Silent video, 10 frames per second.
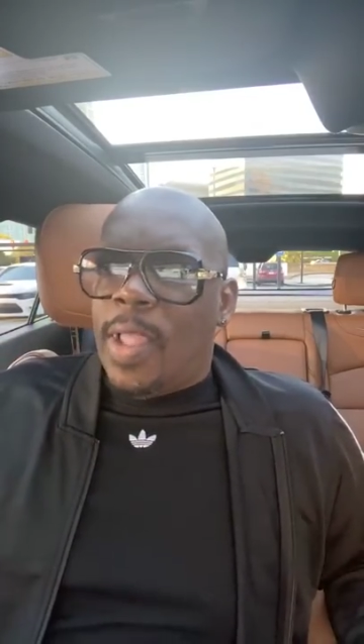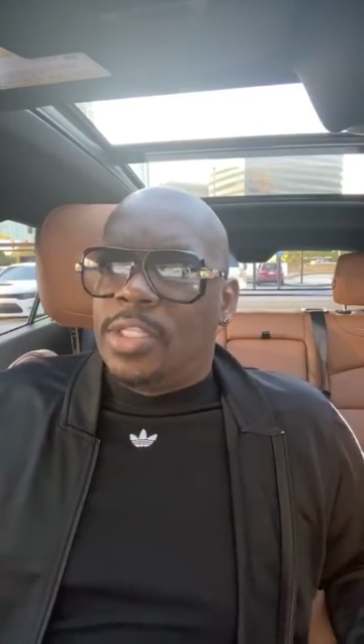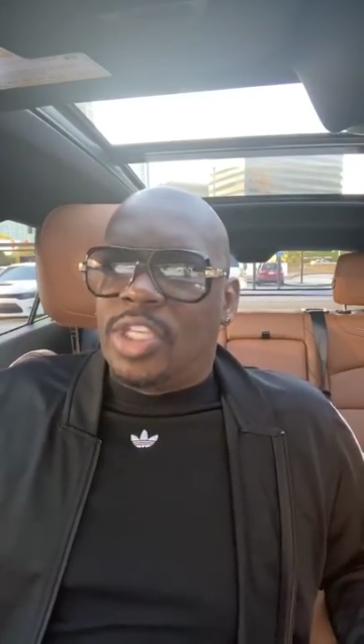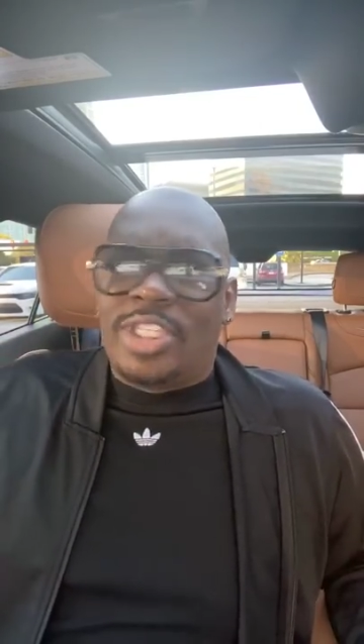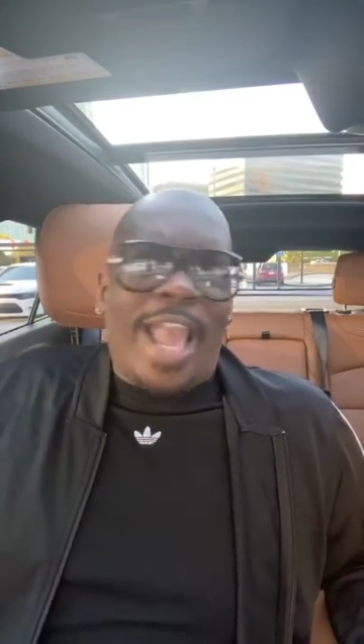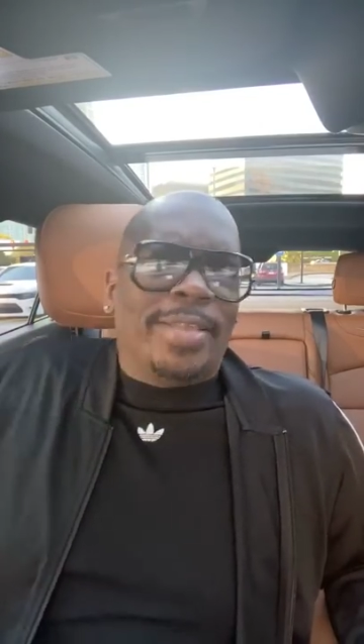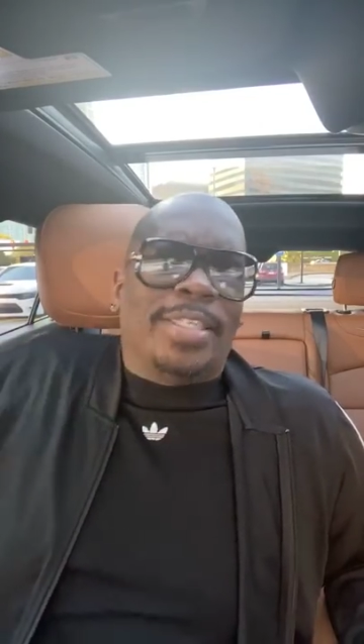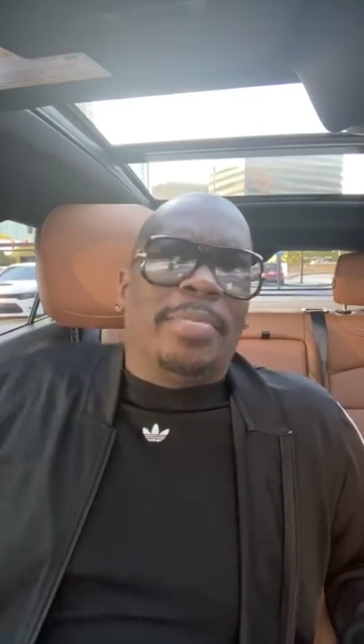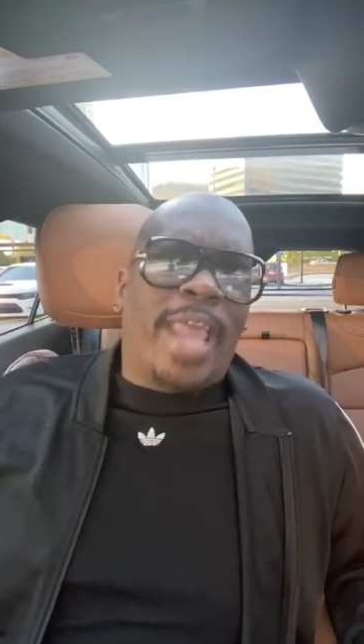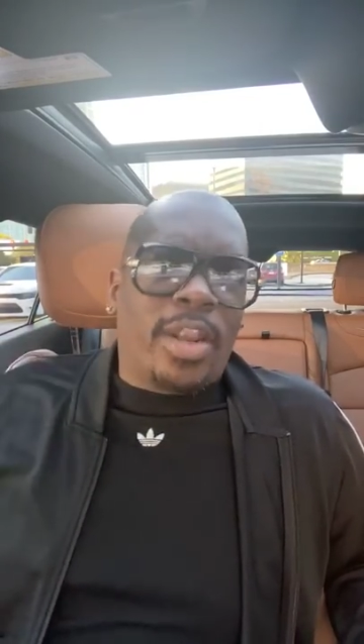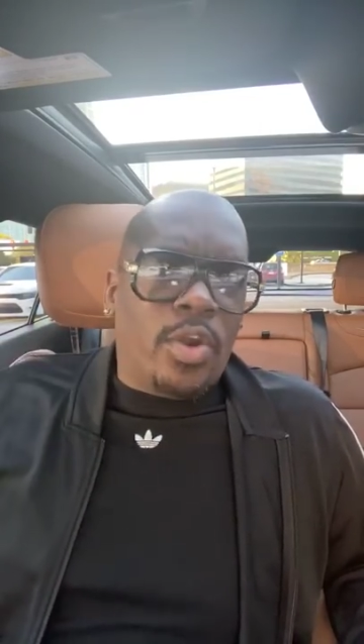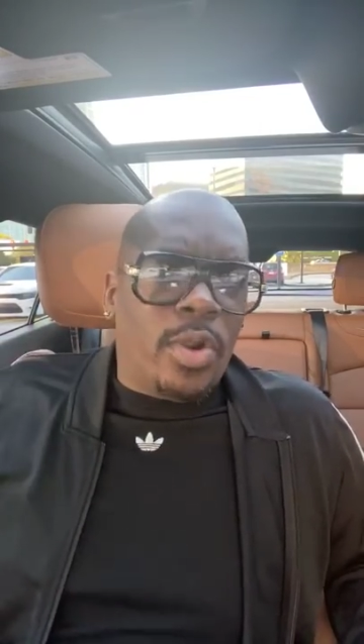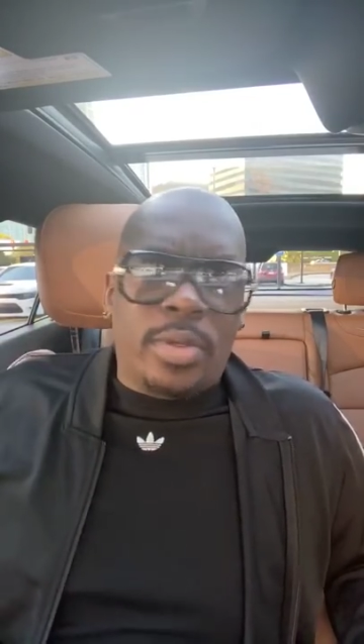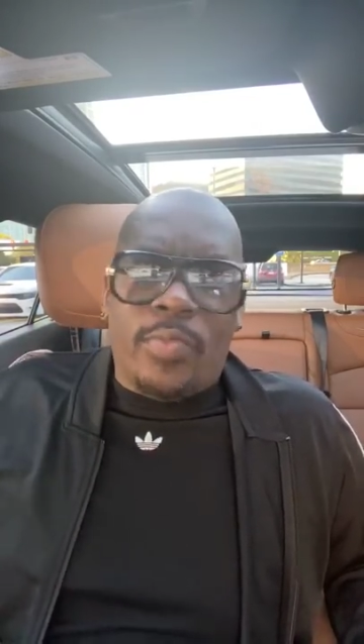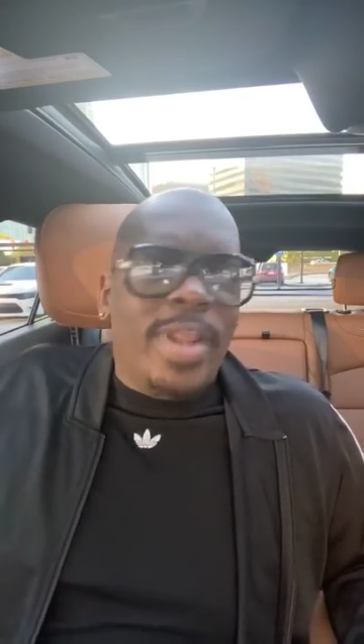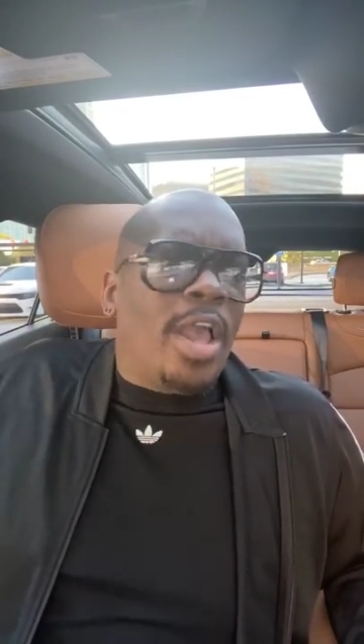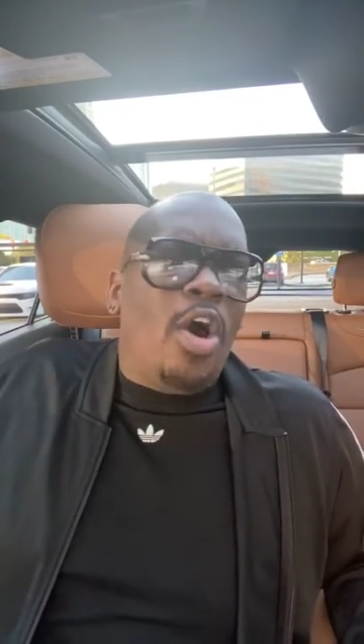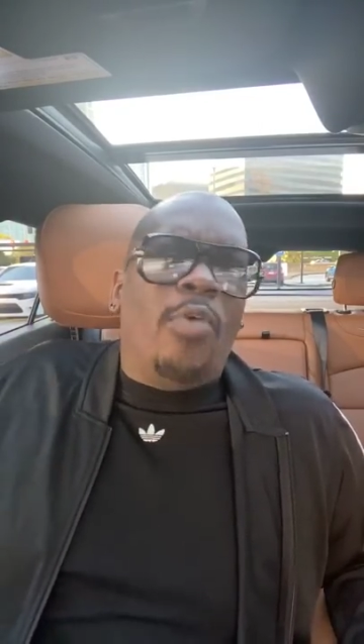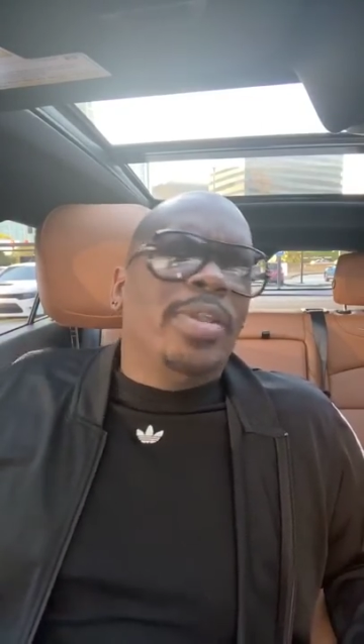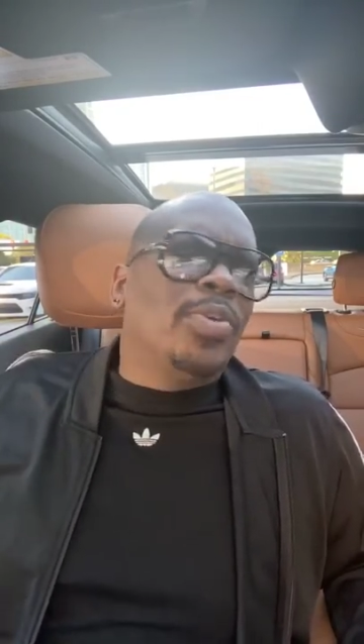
just shine some light on her. The re- whole reason